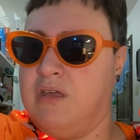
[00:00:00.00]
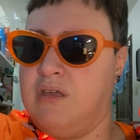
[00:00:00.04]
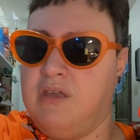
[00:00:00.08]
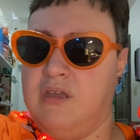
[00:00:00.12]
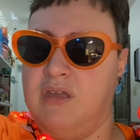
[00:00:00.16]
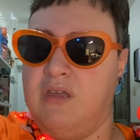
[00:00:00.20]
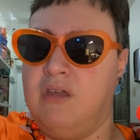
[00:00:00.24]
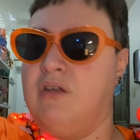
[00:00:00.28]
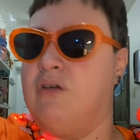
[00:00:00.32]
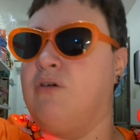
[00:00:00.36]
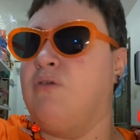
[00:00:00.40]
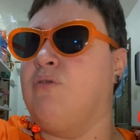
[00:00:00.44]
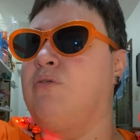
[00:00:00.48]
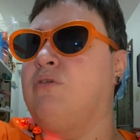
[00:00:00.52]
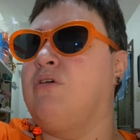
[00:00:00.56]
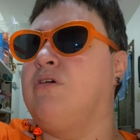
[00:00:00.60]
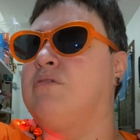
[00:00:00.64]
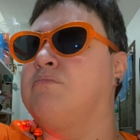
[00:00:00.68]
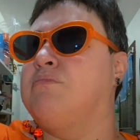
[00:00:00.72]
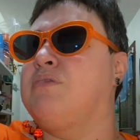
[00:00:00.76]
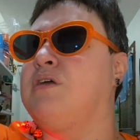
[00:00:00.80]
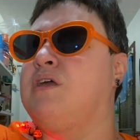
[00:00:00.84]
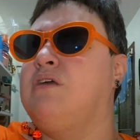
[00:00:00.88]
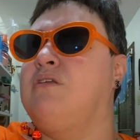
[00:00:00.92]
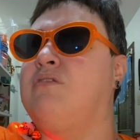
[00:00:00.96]
you know,
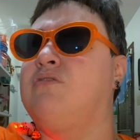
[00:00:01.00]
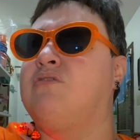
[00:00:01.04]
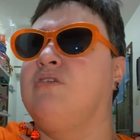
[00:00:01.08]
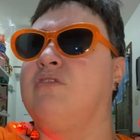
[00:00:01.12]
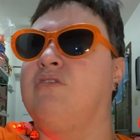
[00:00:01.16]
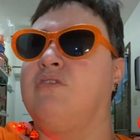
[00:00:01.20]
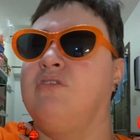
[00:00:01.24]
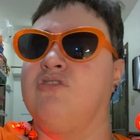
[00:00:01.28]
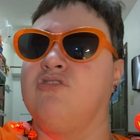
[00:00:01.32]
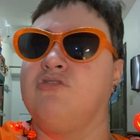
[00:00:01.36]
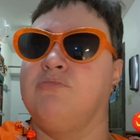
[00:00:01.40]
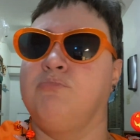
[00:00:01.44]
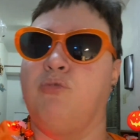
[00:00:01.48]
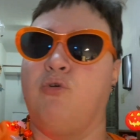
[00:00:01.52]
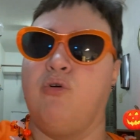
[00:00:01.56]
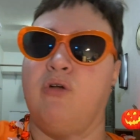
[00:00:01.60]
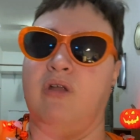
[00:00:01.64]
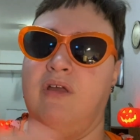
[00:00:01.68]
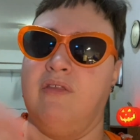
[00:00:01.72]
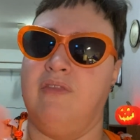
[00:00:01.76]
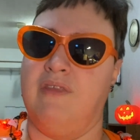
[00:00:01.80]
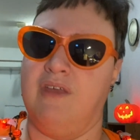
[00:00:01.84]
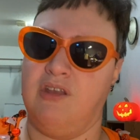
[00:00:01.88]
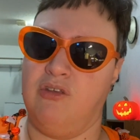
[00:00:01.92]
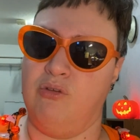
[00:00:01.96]
competes in this sport,
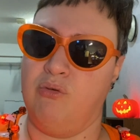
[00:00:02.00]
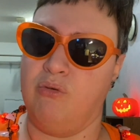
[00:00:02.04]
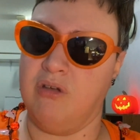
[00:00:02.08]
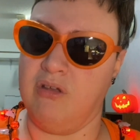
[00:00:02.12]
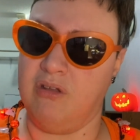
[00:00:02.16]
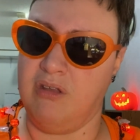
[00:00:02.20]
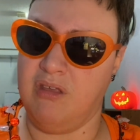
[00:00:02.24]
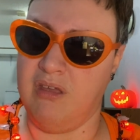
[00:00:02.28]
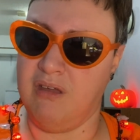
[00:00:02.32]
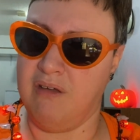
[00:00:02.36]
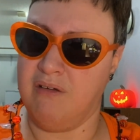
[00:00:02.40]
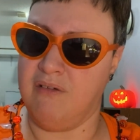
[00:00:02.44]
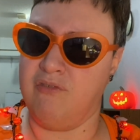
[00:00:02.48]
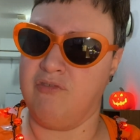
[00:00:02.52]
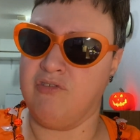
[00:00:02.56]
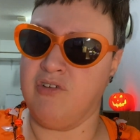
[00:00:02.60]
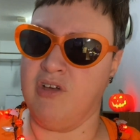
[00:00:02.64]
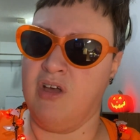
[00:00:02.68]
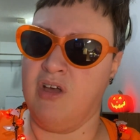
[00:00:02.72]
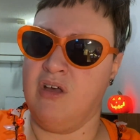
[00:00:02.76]
and then you could give